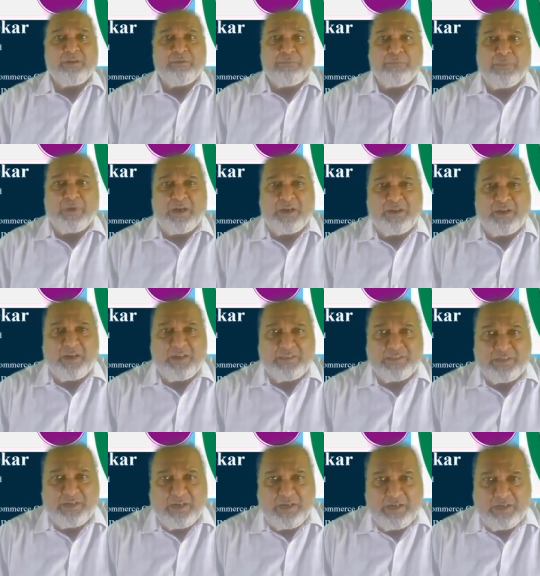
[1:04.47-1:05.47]

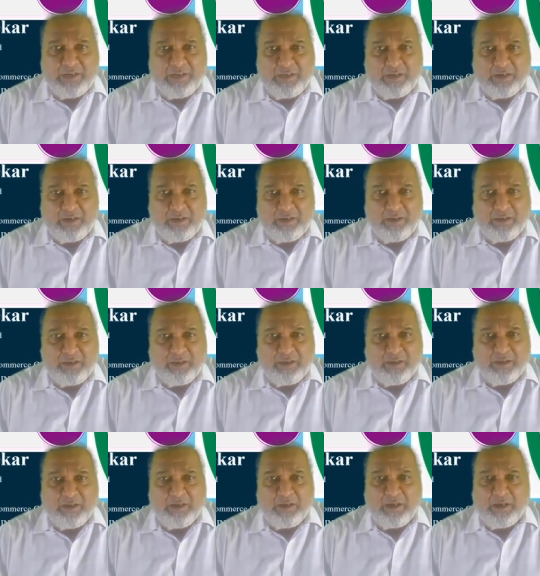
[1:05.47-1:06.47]
Maharashtra, India,
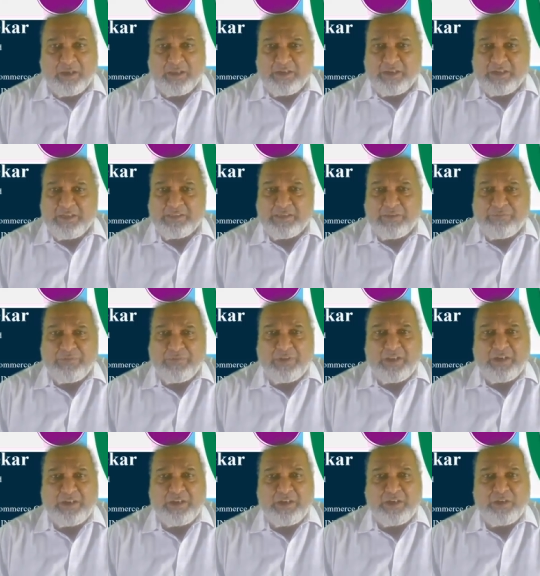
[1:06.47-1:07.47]
and it is
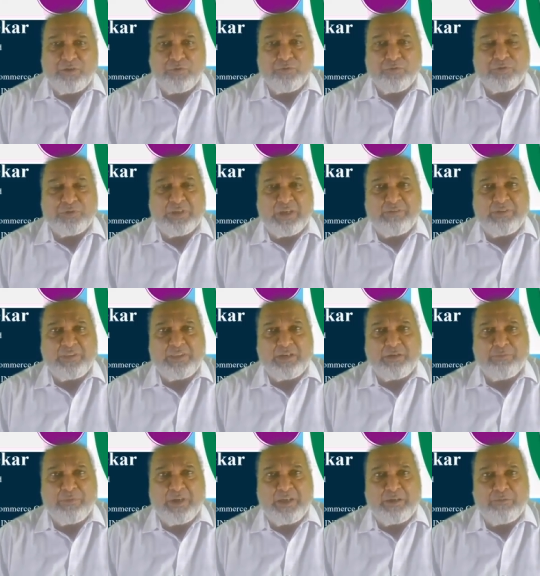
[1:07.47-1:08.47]
affiliated to
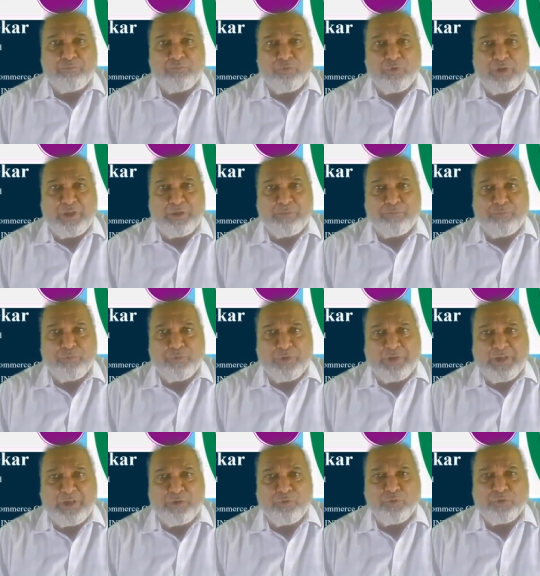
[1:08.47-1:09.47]
Savitribai Phule
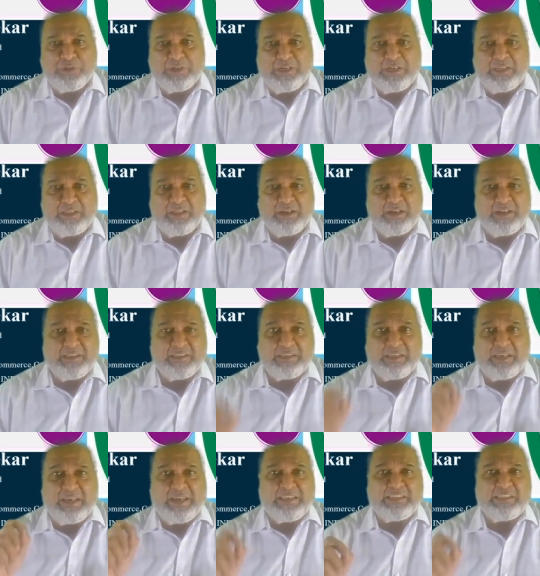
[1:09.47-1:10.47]
Pune University, that is
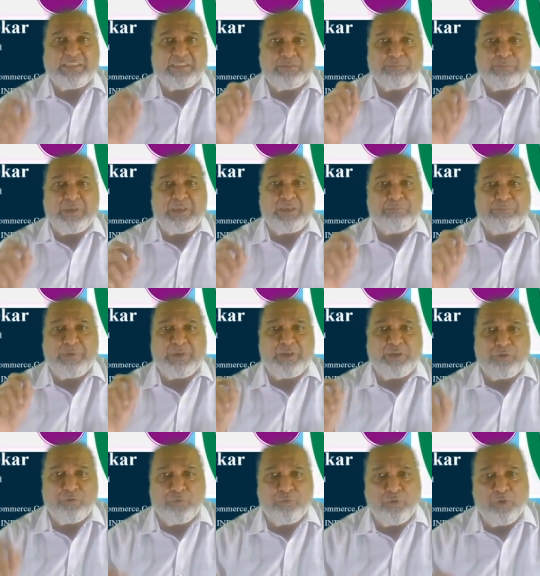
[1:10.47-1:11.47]

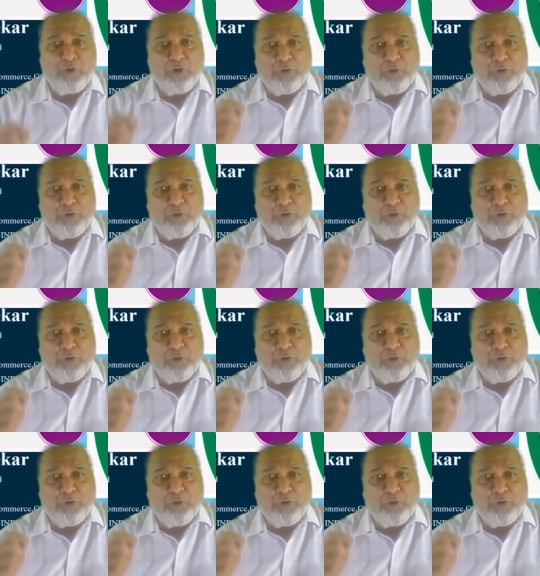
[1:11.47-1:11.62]
SPPU